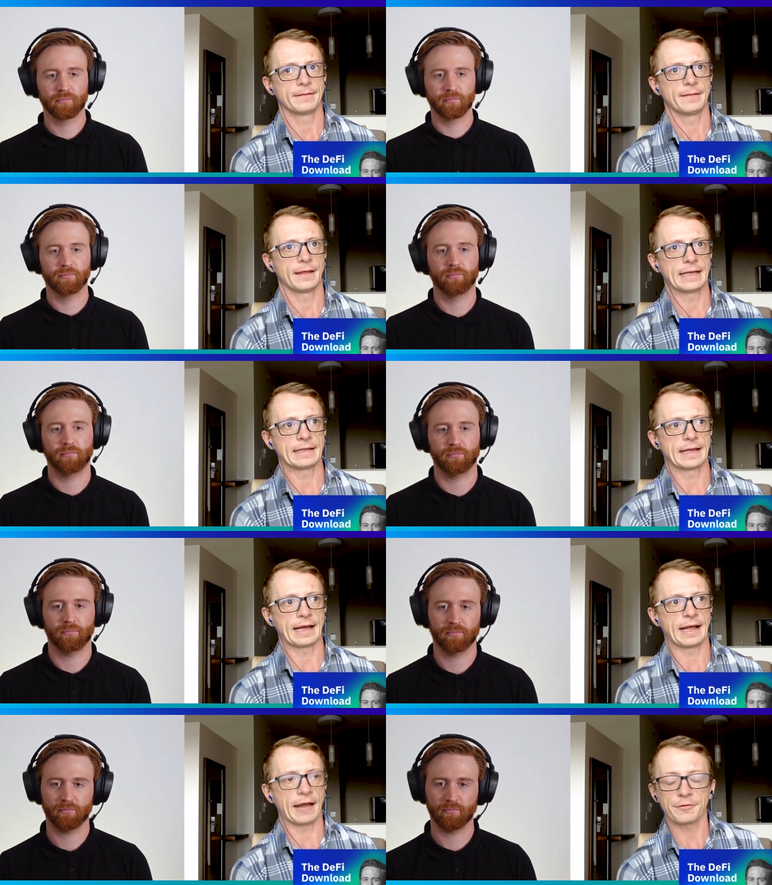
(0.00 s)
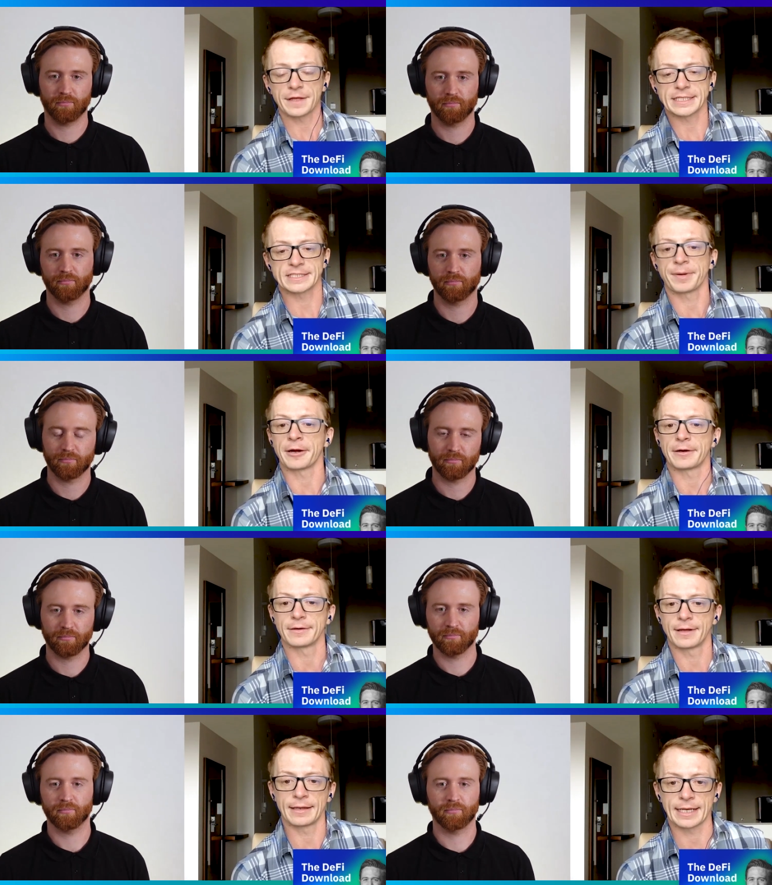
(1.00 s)
Speaker 1: it, I don't think it's apparent.
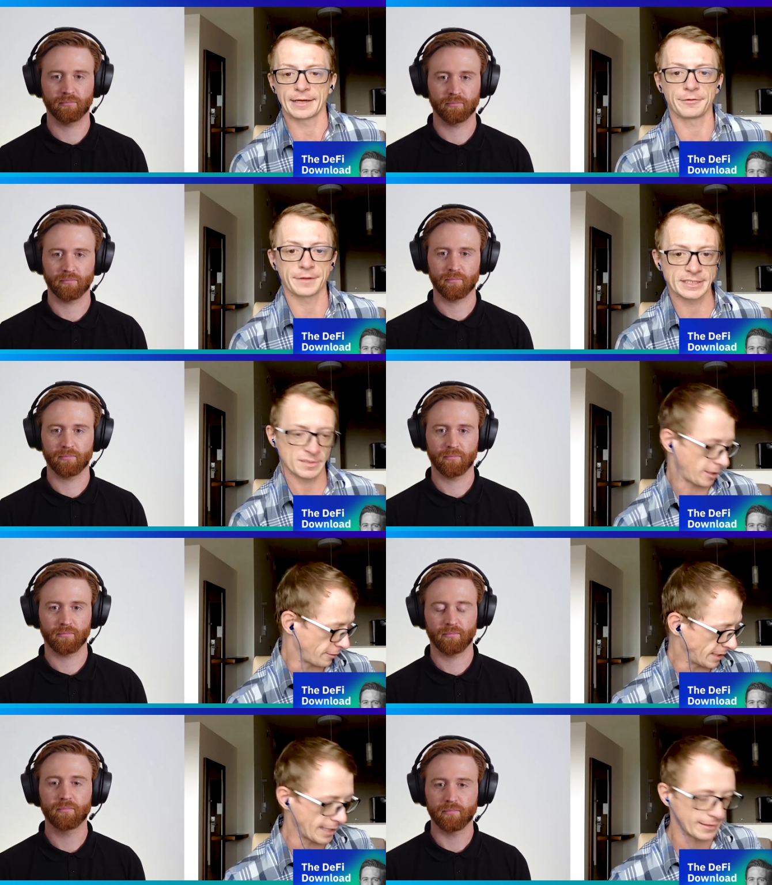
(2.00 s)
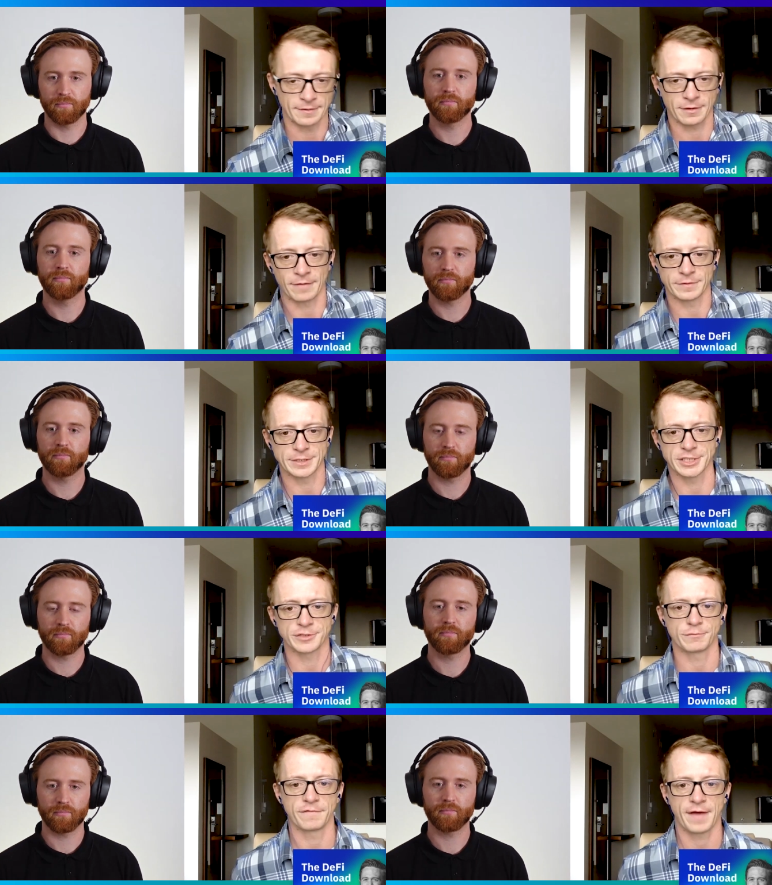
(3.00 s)
I like I don't think it's apparent yet in the
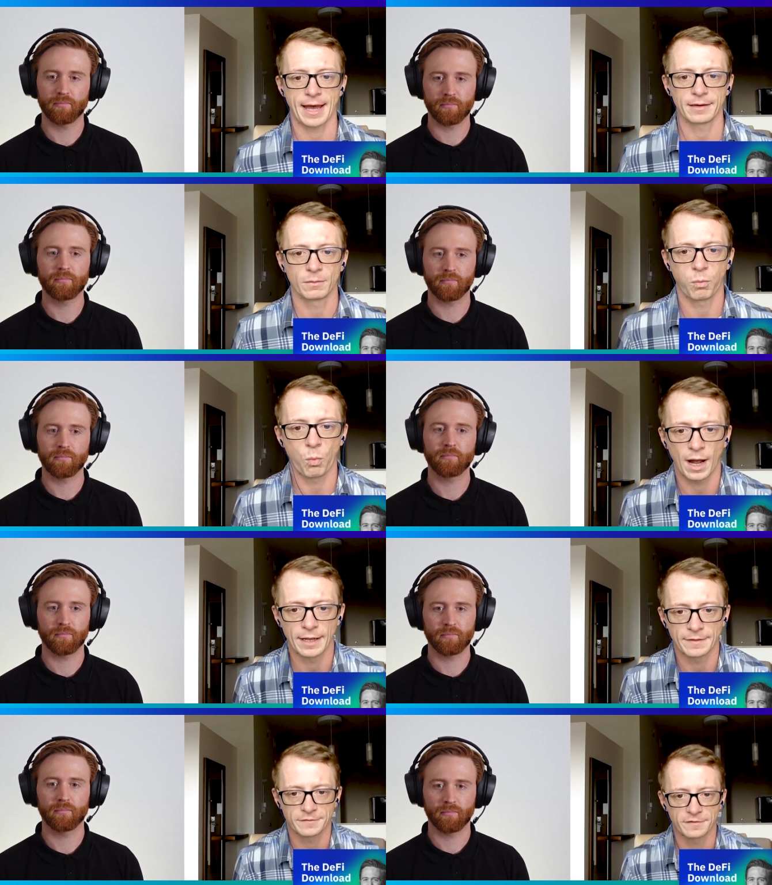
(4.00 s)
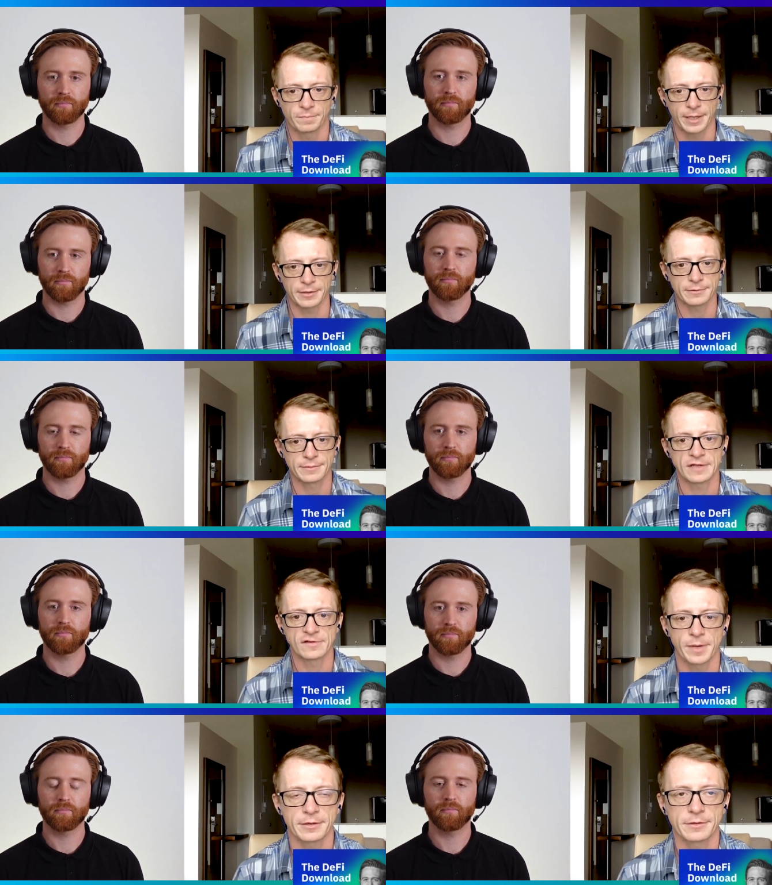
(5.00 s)
conversation we've had why this is better. It's
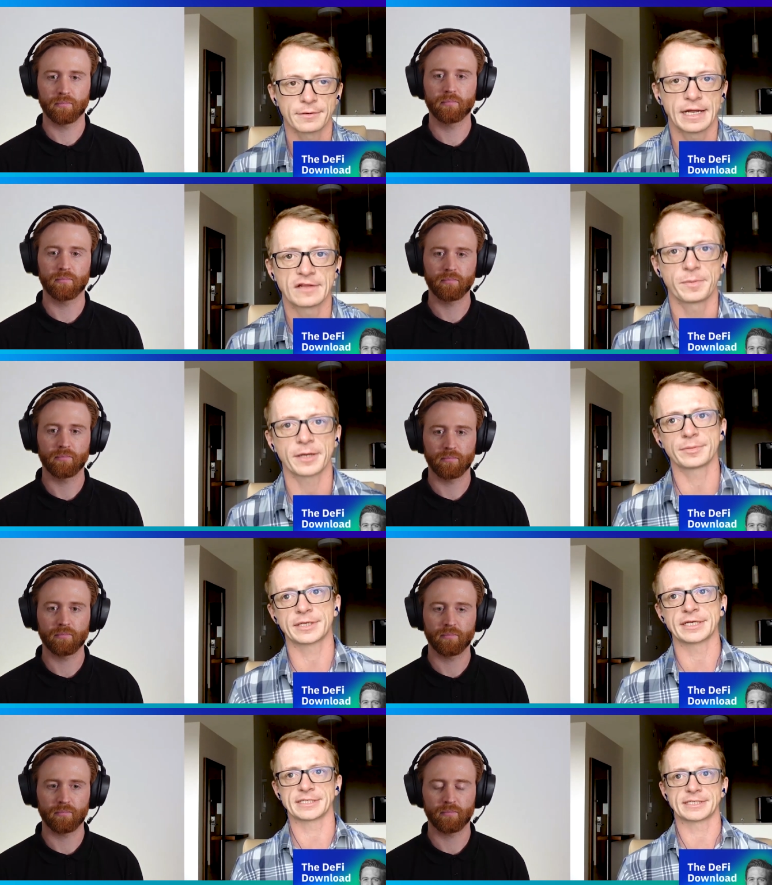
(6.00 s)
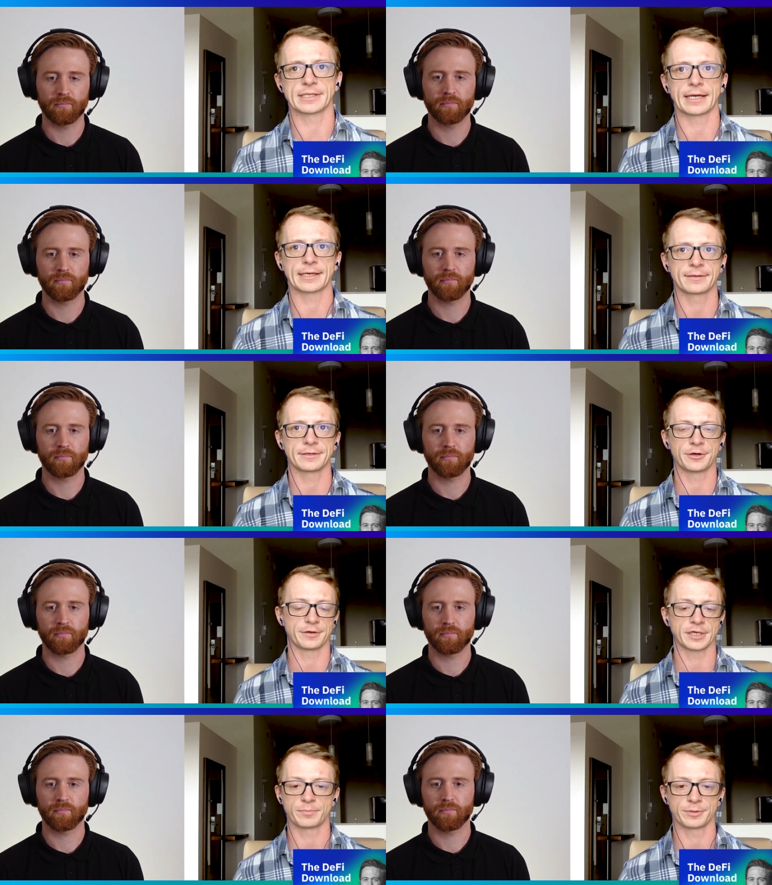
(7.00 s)
better. It's better because it's like you don't
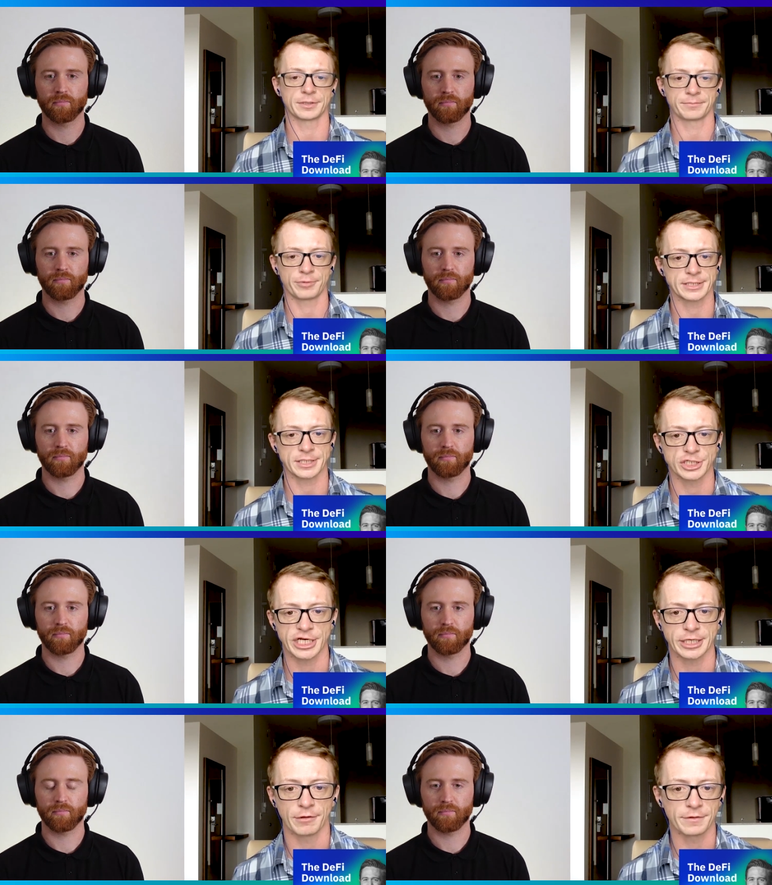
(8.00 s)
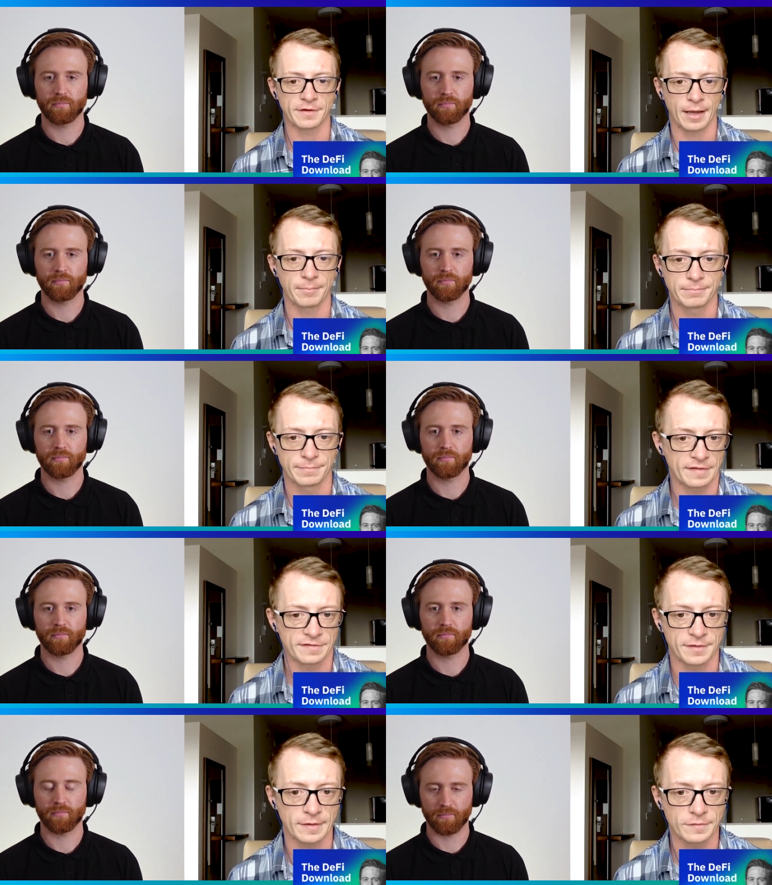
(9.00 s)
need to put the price on chain all the time. That's
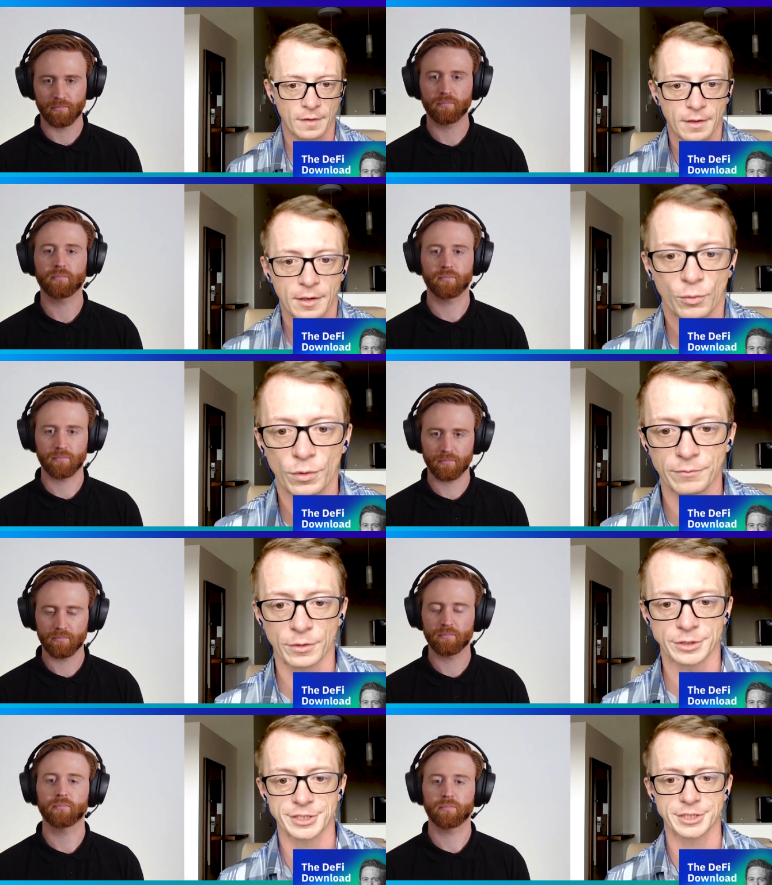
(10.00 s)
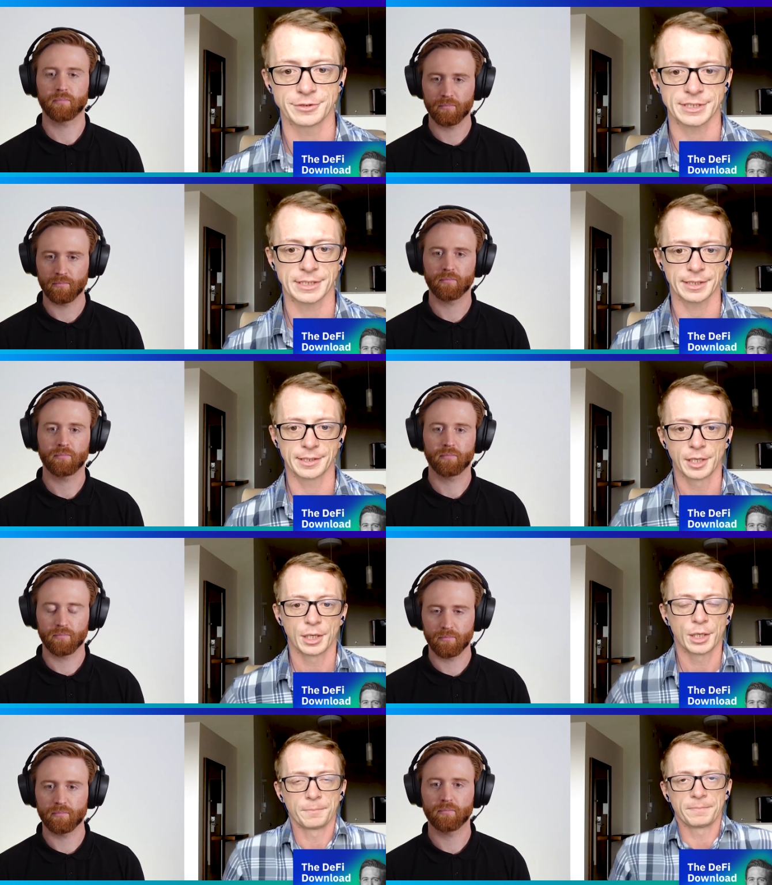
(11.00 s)
nice. We're we're just using
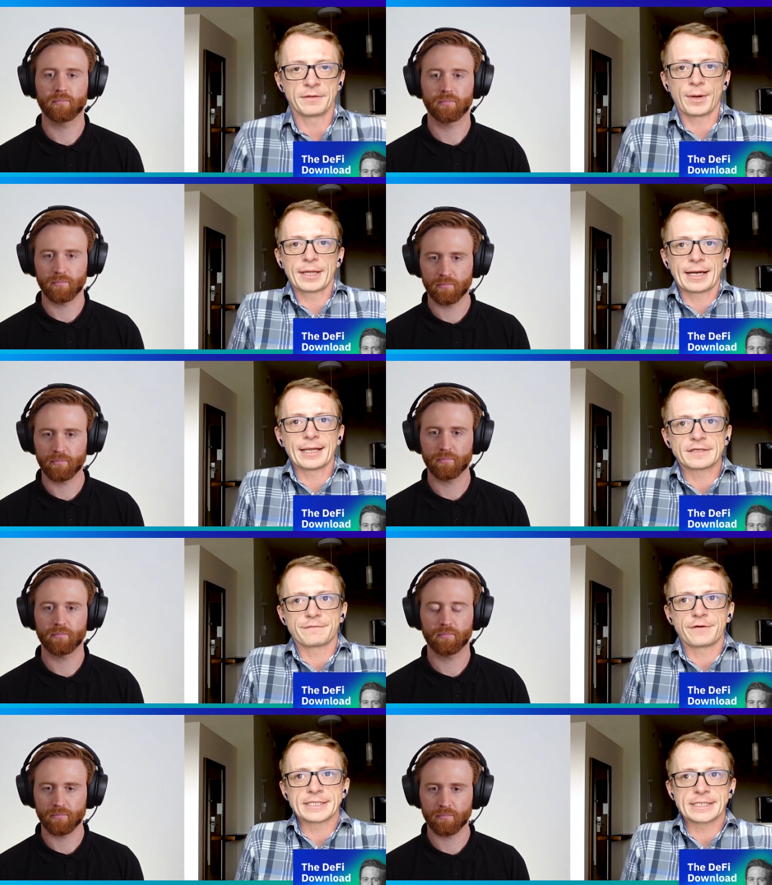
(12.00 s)
the way that I like to phrase it